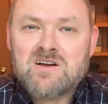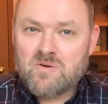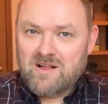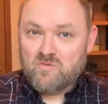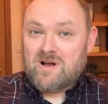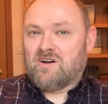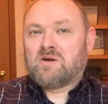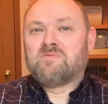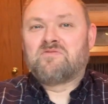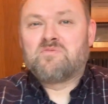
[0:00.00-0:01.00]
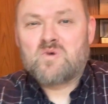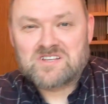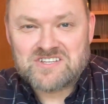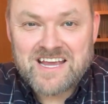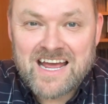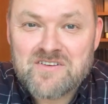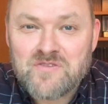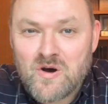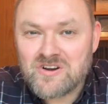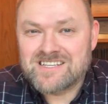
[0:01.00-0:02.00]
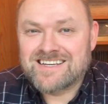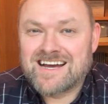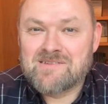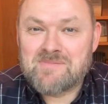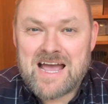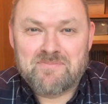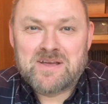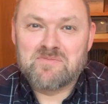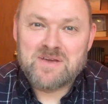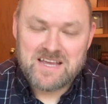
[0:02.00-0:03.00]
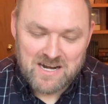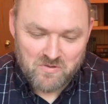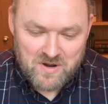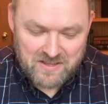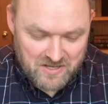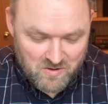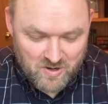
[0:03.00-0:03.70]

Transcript: Well, welcome once again, folks. I'm happy to be here with you.